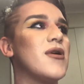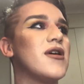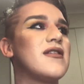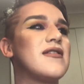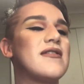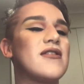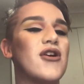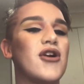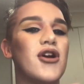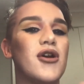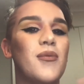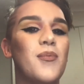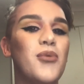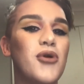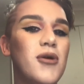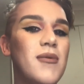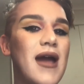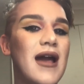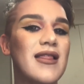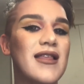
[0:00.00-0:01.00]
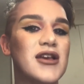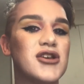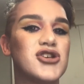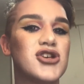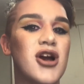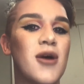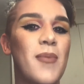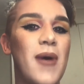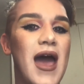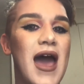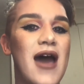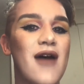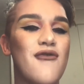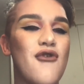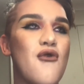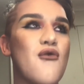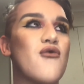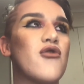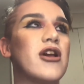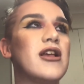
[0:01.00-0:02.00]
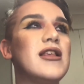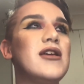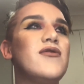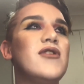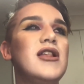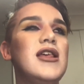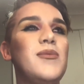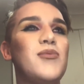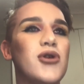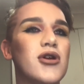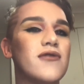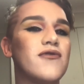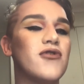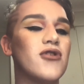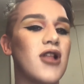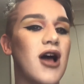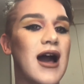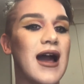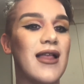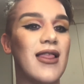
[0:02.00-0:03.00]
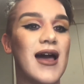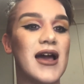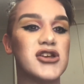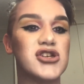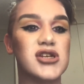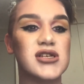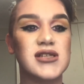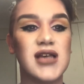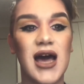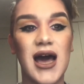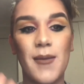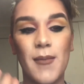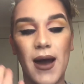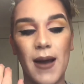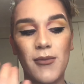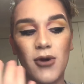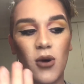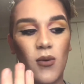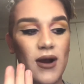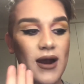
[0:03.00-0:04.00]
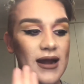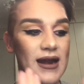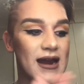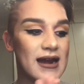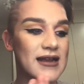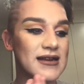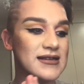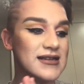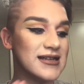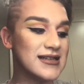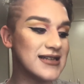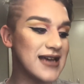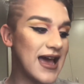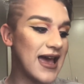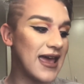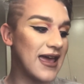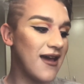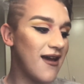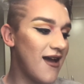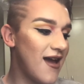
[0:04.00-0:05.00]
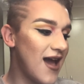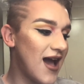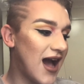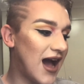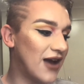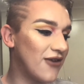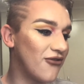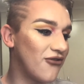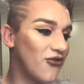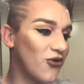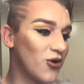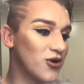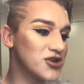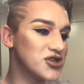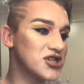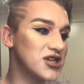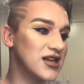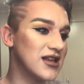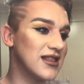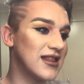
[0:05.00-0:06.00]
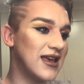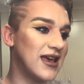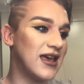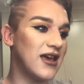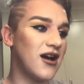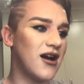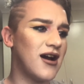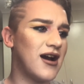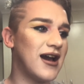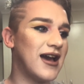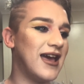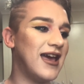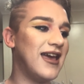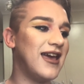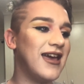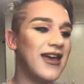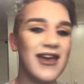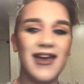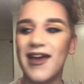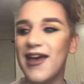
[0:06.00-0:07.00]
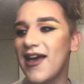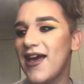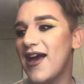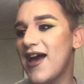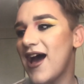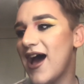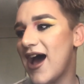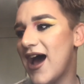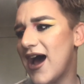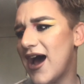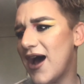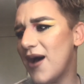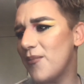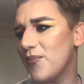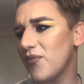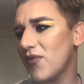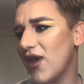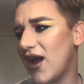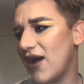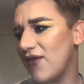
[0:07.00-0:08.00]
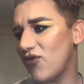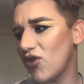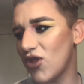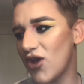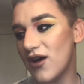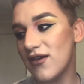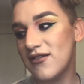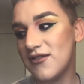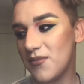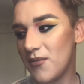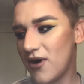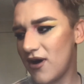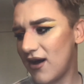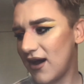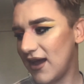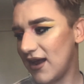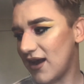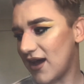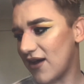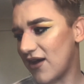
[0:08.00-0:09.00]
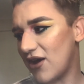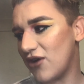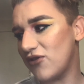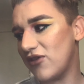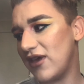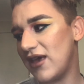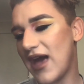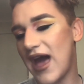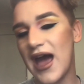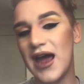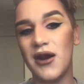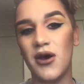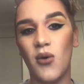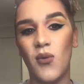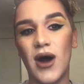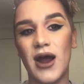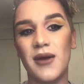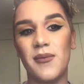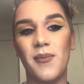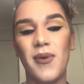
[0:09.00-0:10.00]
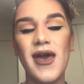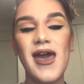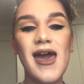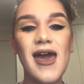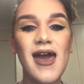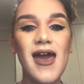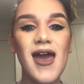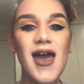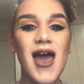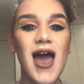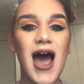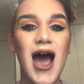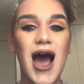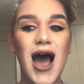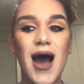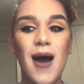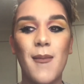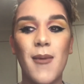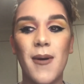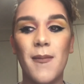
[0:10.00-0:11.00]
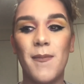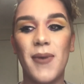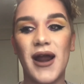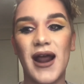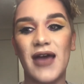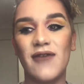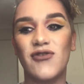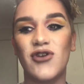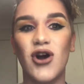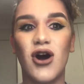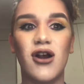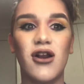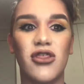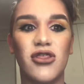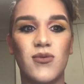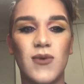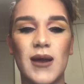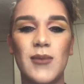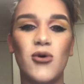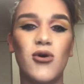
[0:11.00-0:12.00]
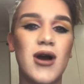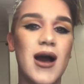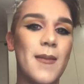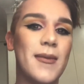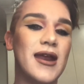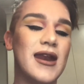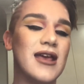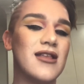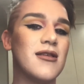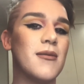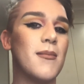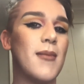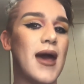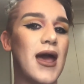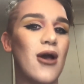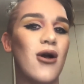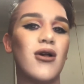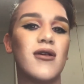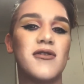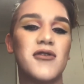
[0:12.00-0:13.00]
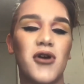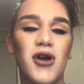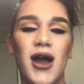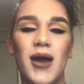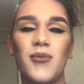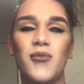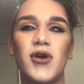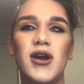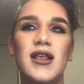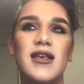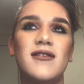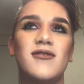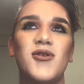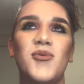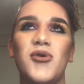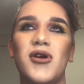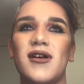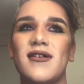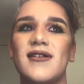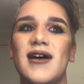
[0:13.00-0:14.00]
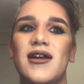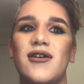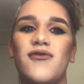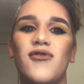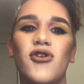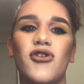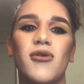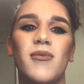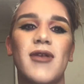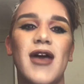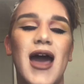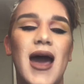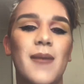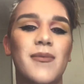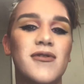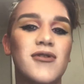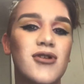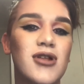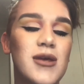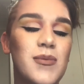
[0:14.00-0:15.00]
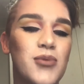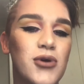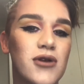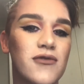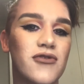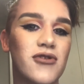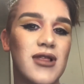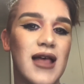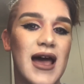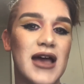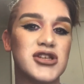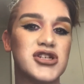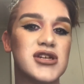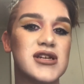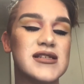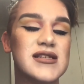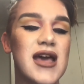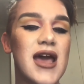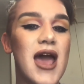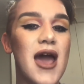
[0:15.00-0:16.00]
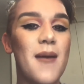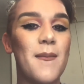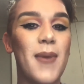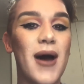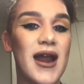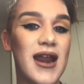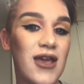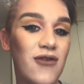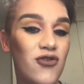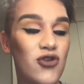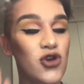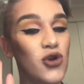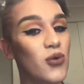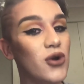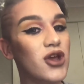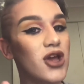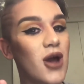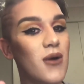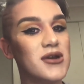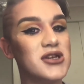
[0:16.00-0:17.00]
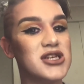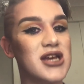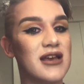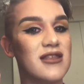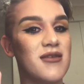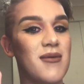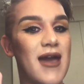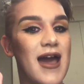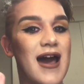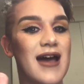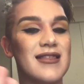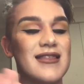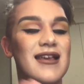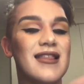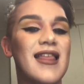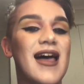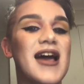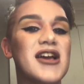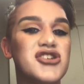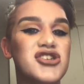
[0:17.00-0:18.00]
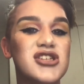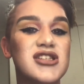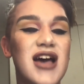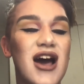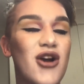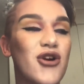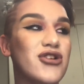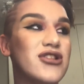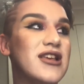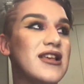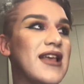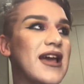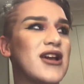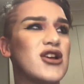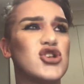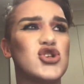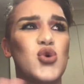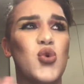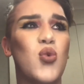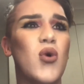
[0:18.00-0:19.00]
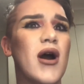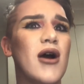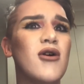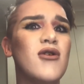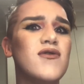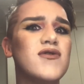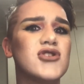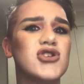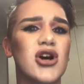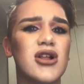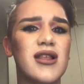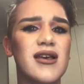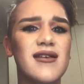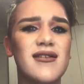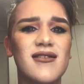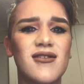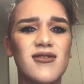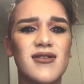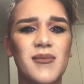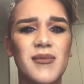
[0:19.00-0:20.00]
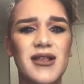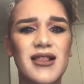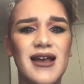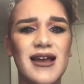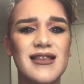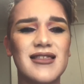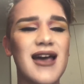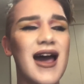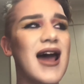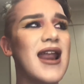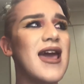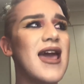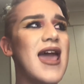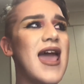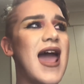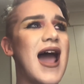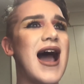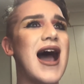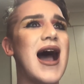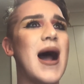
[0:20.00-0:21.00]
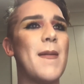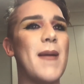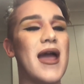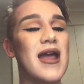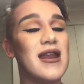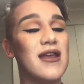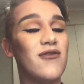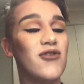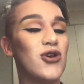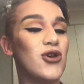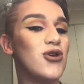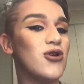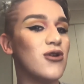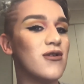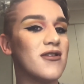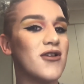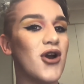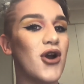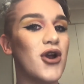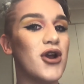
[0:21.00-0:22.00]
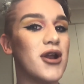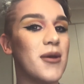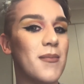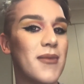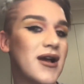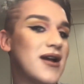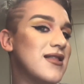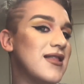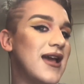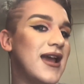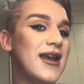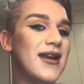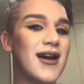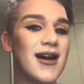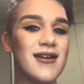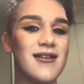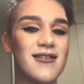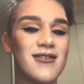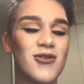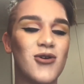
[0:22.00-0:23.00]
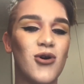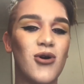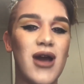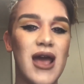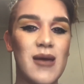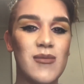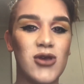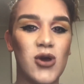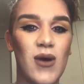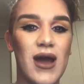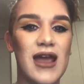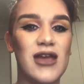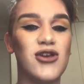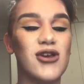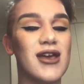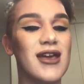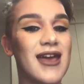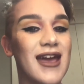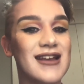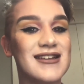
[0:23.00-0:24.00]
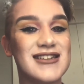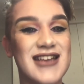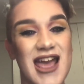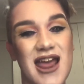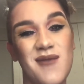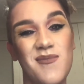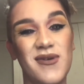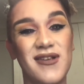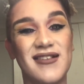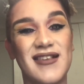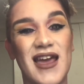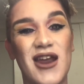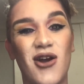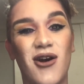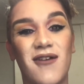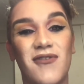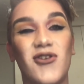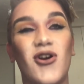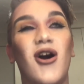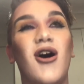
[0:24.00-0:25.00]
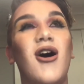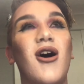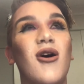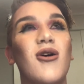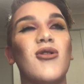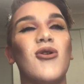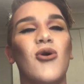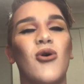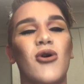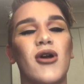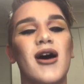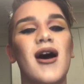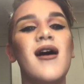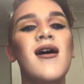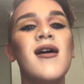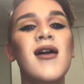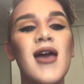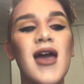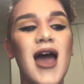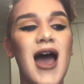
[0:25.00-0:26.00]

So Boom Outlet Shop have really, really beautiful eyelashes. I'm not wearing any today. Unfortunately, I've lost mine. I only had one pair, but I've got 3 more coming in the mail, so I'm really super excited for them. They're absolutely beautiful lashes. But if you want to go and check them out, their lashes are only like $12 or something like that. And if you use code Mclean_M.U.A, you can get 10% off your whole order.